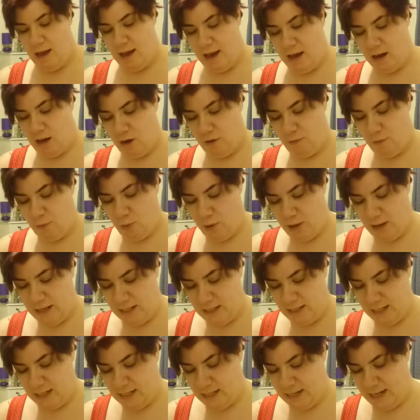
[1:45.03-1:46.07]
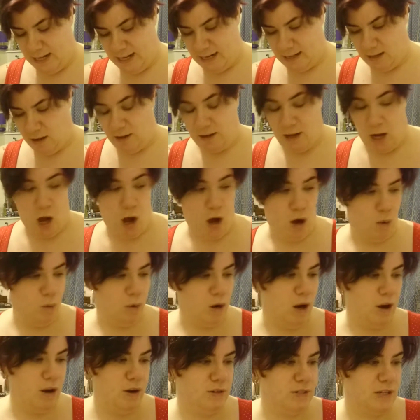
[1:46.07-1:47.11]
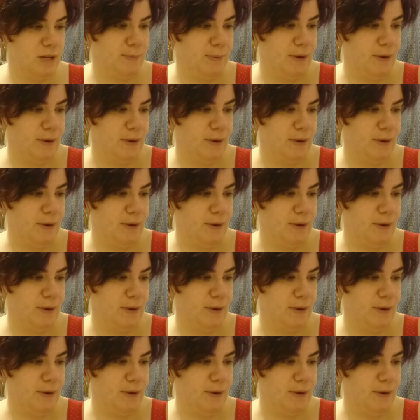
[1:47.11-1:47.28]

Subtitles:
and I really did need like a whole load,